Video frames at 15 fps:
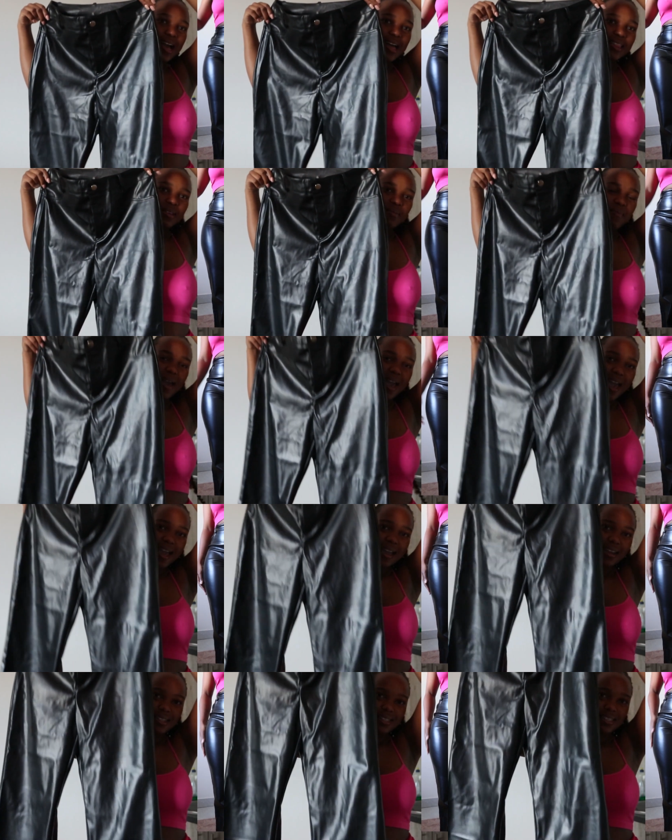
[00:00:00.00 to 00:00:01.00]
are the
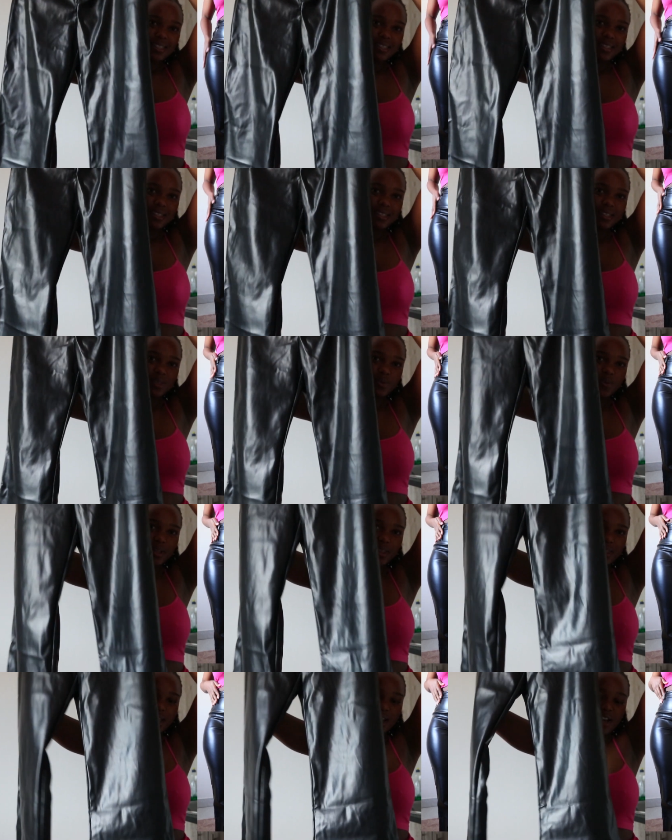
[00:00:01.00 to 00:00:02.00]
pants. This is
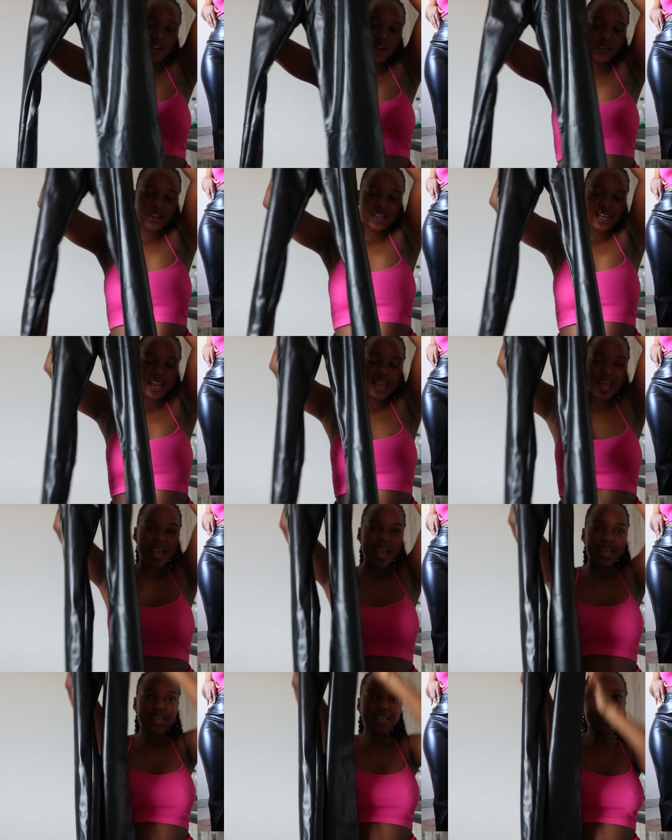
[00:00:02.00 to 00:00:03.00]
what they look
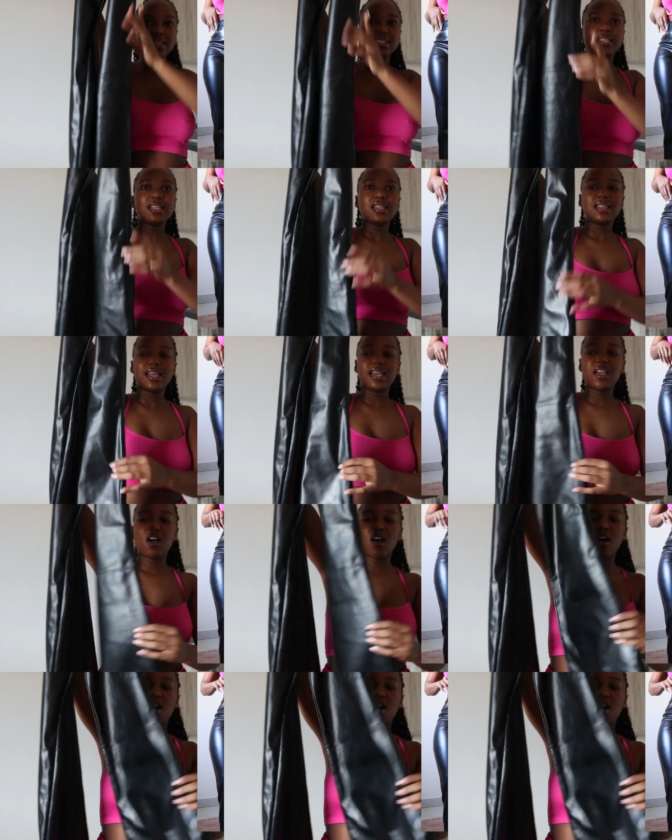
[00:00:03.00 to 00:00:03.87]
like. They